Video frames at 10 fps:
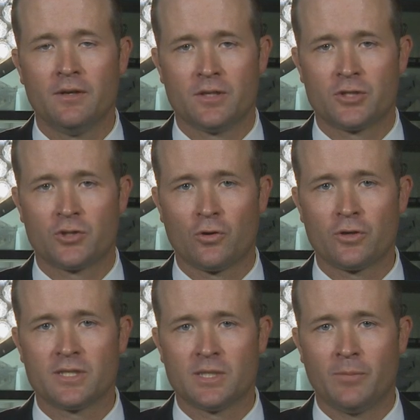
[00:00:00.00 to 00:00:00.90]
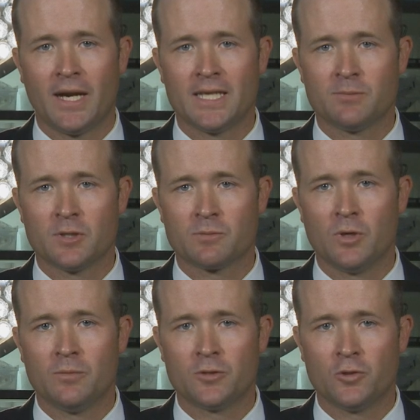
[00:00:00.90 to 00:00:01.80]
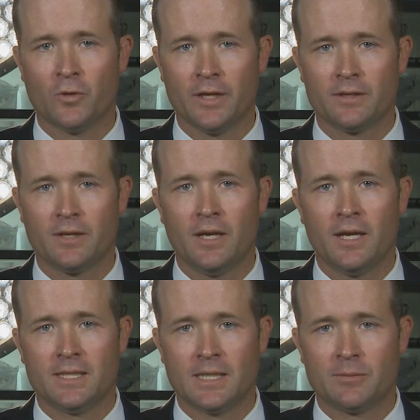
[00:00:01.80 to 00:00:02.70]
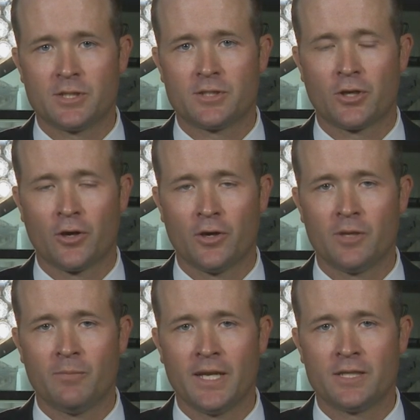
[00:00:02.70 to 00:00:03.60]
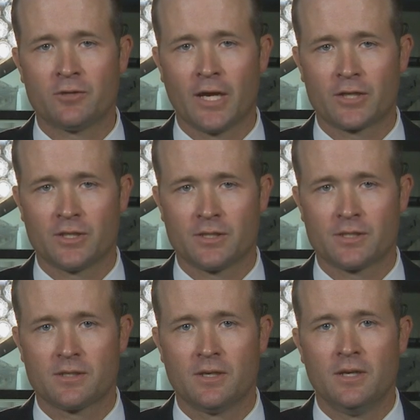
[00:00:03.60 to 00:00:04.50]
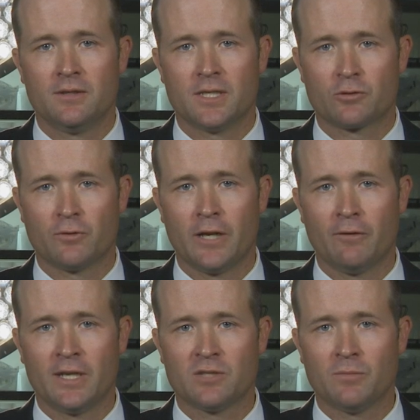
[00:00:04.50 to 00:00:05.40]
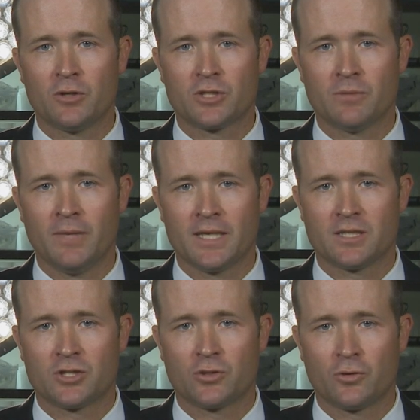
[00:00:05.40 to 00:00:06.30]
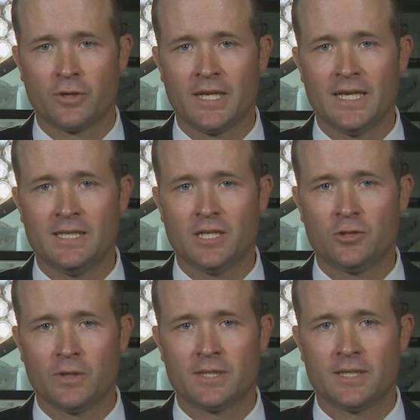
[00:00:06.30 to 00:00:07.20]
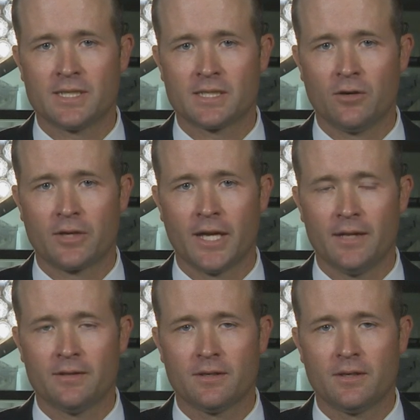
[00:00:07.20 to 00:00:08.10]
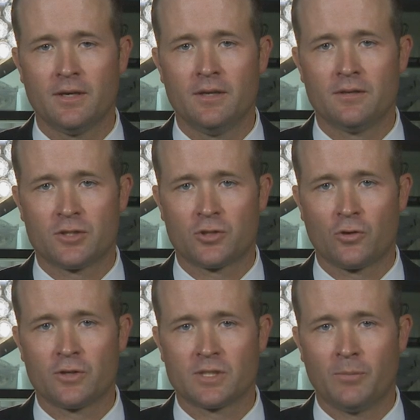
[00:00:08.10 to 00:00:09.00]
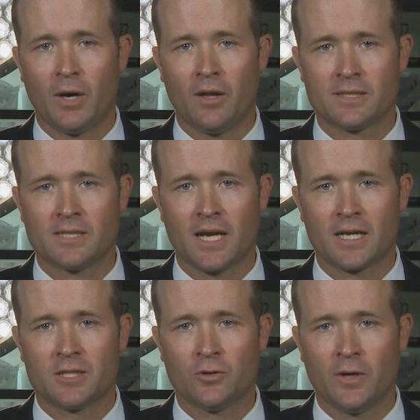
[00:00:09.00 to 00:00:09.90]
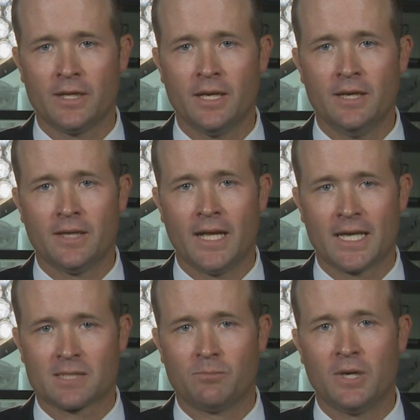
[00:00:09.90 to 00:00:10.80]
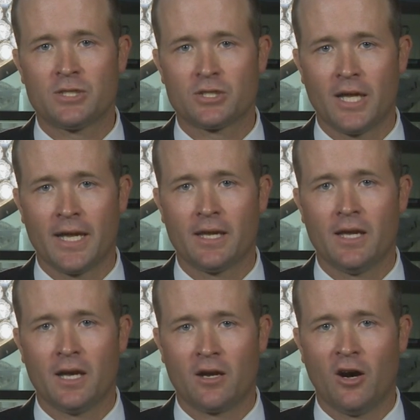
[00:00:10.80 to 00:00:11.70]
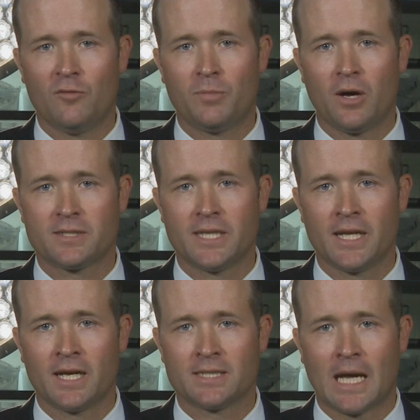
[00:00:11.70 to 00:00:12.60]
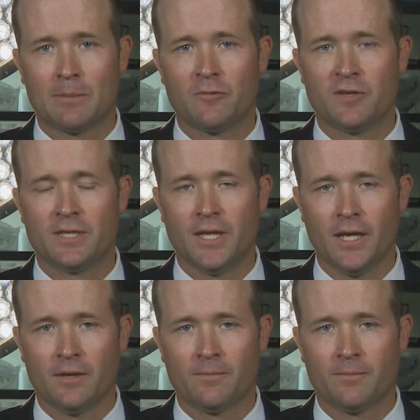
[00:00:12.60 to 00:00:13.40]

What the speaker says: The shoulder is the body's most mobile joint. It is able to turn in many directions. This greater range of motion makes the shoulder an easy joint to dislocate. The shoulder is a ball and socket joint that acts much like a golf ball sitting on top of a tee.